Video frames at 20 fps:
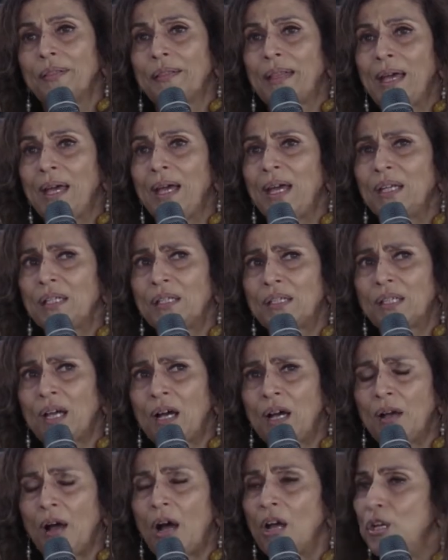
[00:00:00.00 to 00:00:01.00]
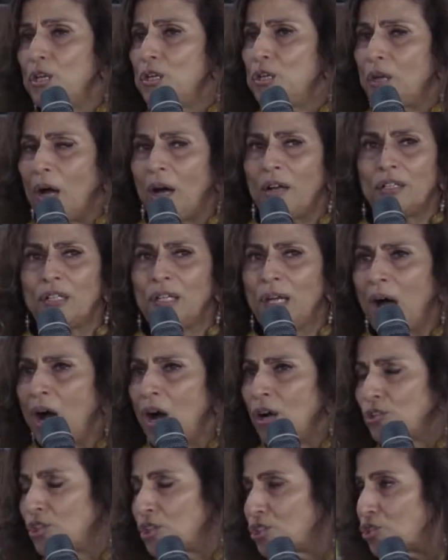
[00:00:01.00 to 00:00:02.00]
their entire a
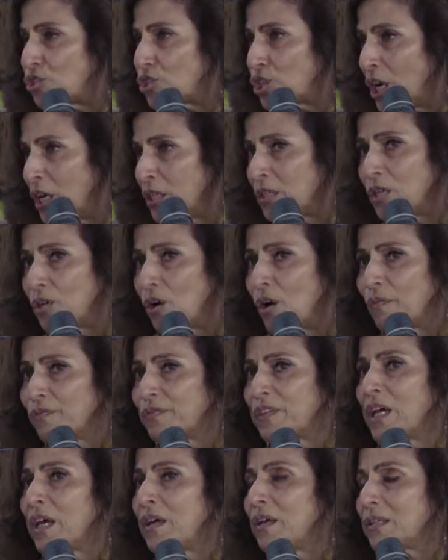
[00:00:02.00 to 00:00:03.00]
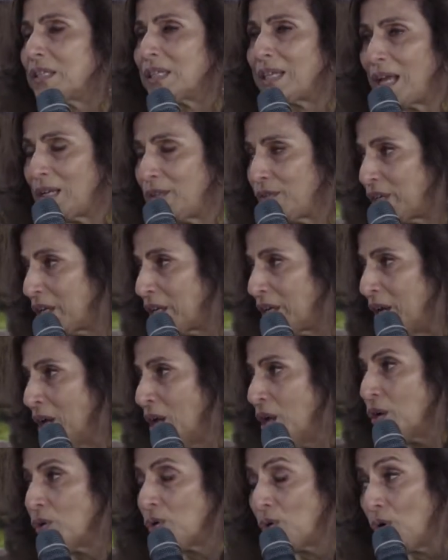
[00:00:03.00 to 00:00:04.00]
large chunk of their salary
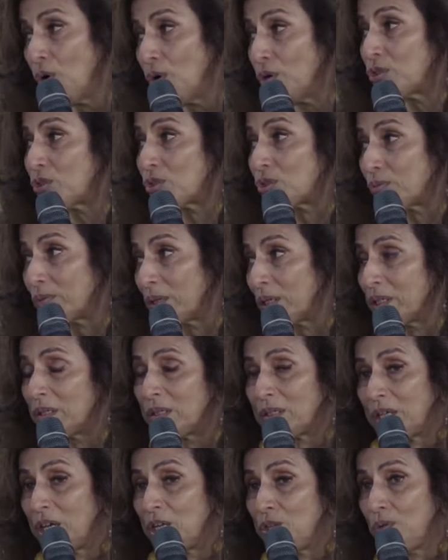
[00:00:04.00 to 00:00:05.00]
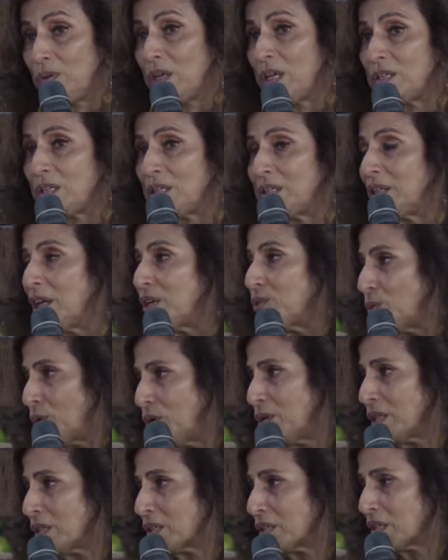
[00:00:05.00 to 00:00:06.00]
goes towards educating their
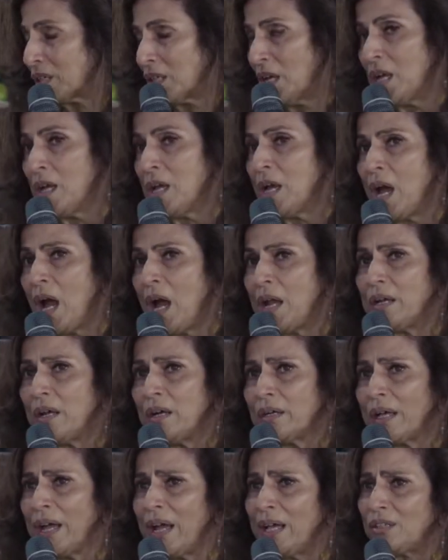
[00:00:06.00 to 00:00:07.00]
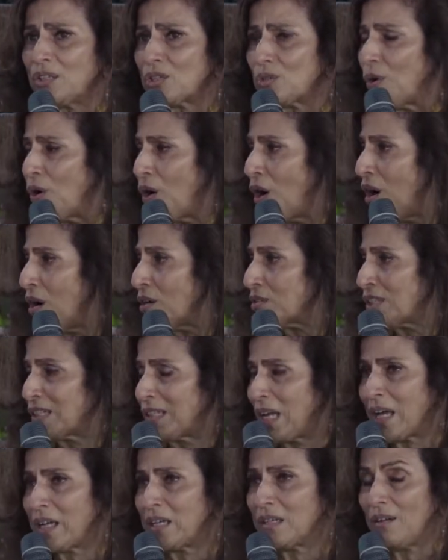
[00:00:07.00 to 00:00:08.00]
daughters. And against
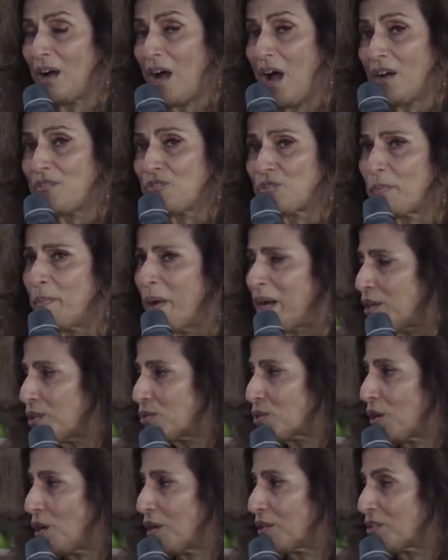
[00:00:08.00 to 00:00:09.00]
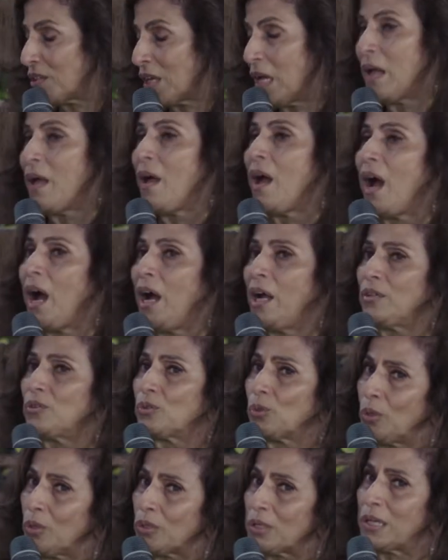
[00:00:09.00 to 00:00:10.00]
odds, like tremendous odds. And
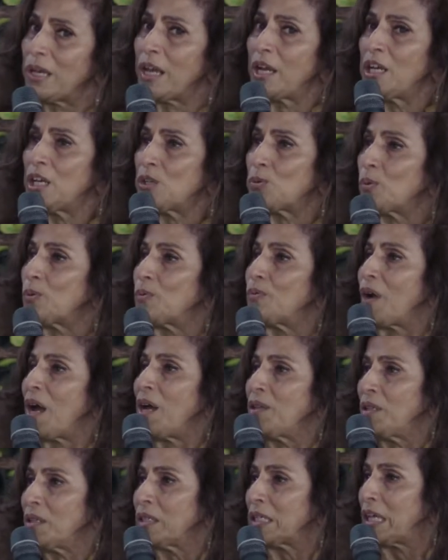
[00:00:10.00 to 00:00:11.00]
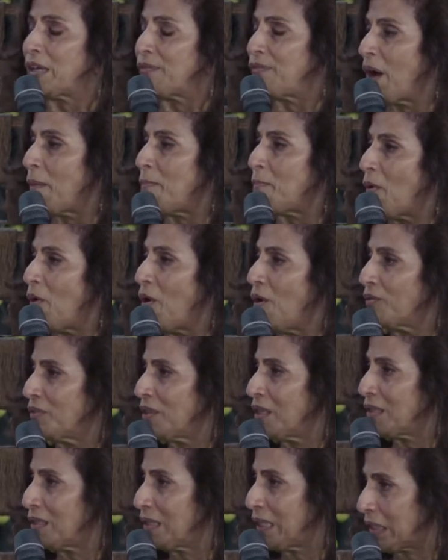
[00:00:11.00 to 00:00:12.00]
those ladies would rather give up on
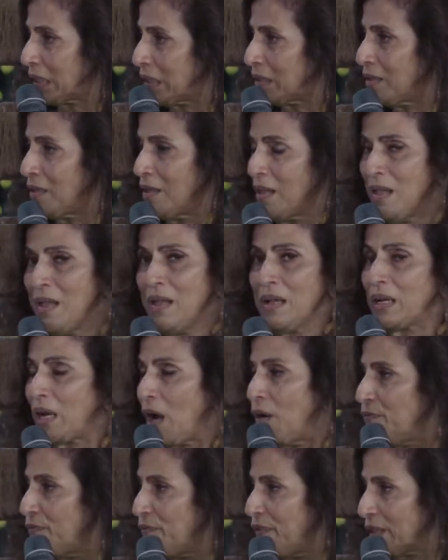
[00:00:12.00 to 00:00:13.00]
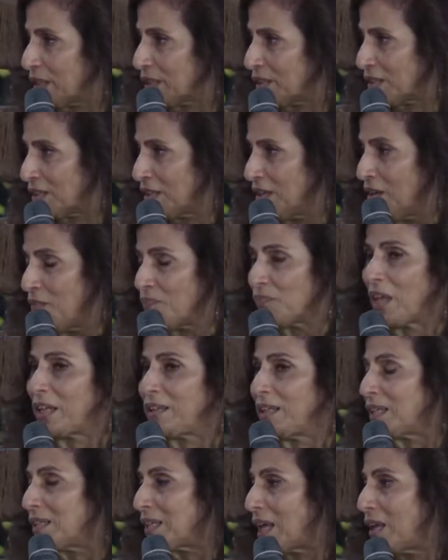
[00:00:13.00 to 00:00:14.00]
the little comforts
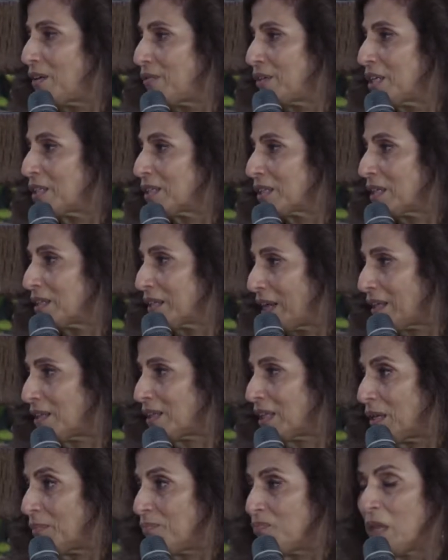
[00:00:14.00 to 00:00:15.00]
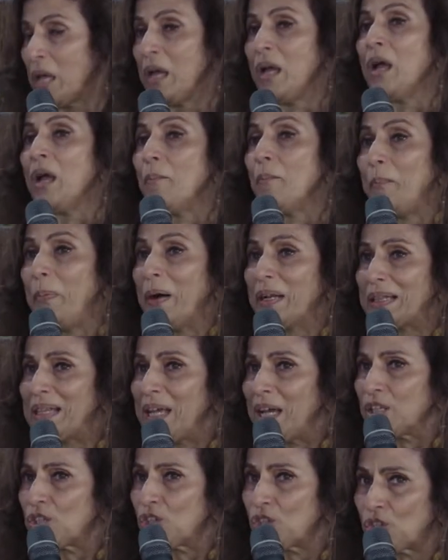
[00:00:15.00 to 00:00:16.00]
that their salaries can get them. But
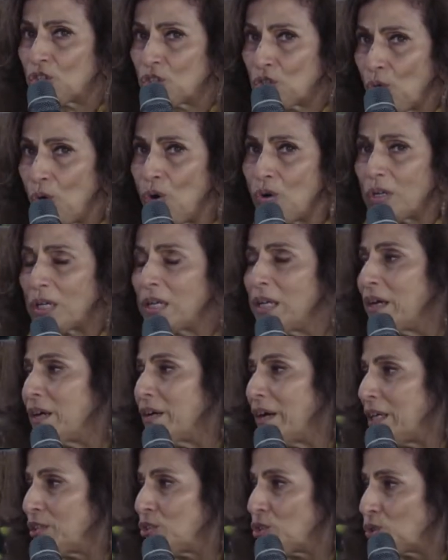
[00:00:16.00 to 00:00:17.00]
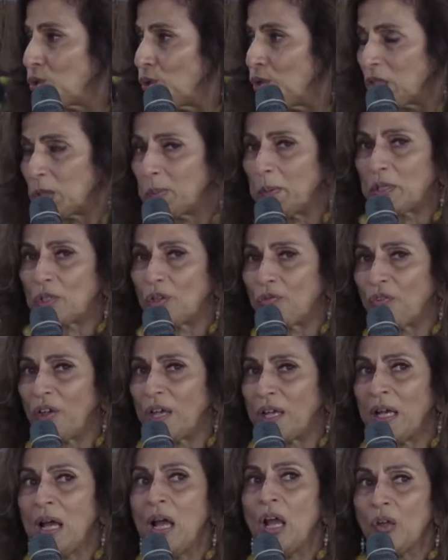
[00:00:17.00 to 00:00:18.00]
they are so clear and so
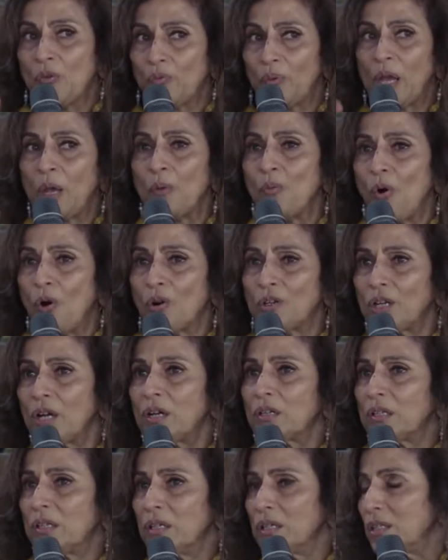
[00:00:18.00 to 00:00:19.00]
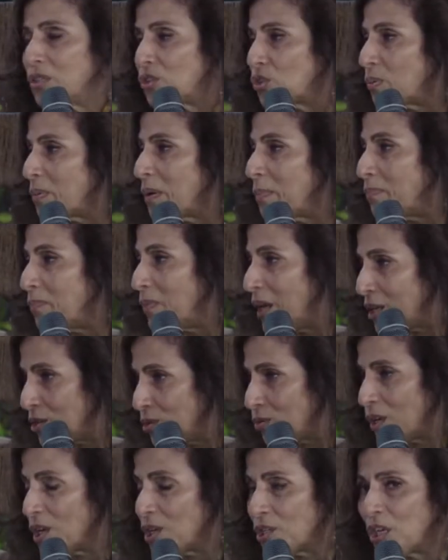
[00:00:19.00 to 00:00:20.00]
specific, we want our girls to be
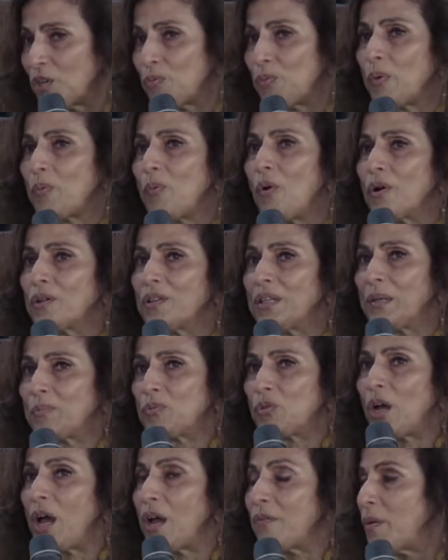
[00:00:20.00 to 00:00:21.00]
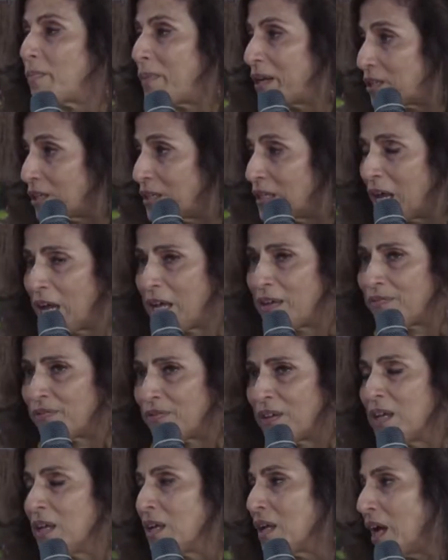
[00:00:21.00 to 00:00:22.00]
educated, we want them to have a better life.
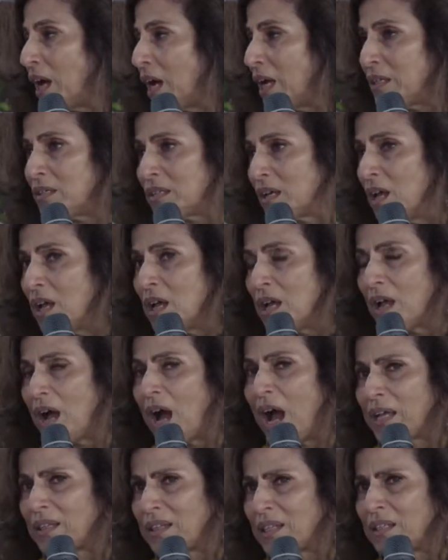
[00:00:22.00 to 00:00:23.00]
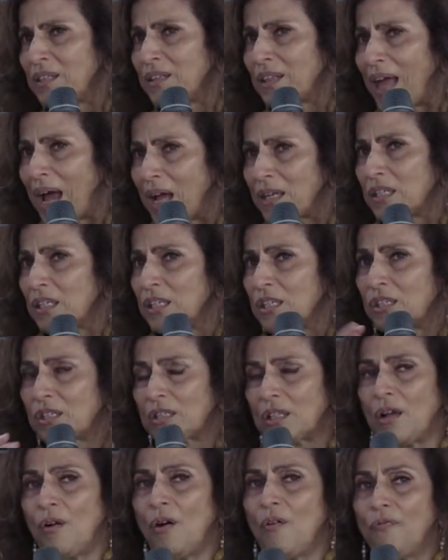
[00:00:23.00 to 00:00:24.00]
And I think that is
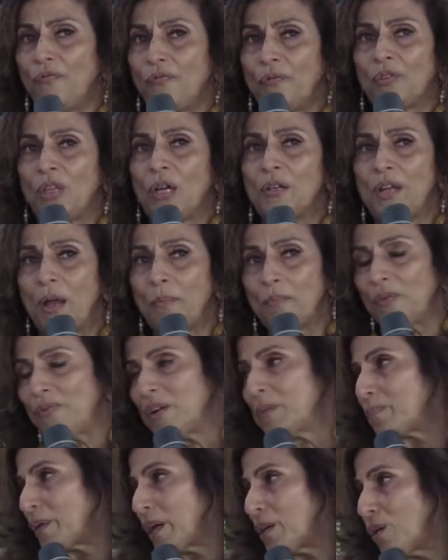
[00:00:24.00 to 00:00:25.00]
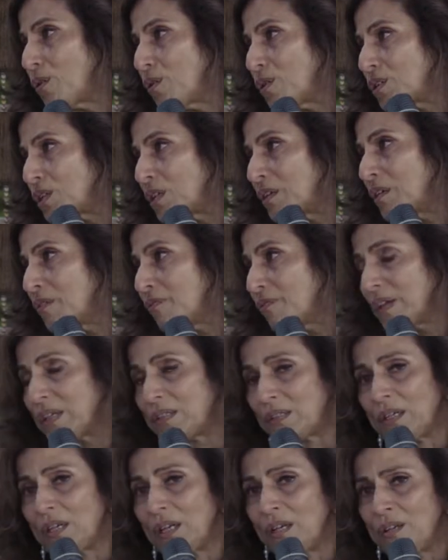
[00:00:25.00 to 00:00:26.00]
of the number one priority
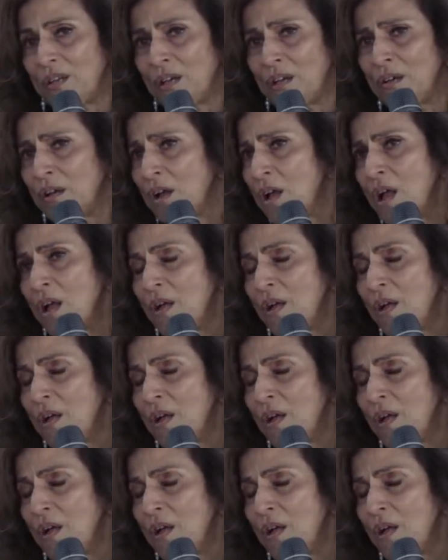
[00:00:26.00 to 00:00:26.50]
facing India.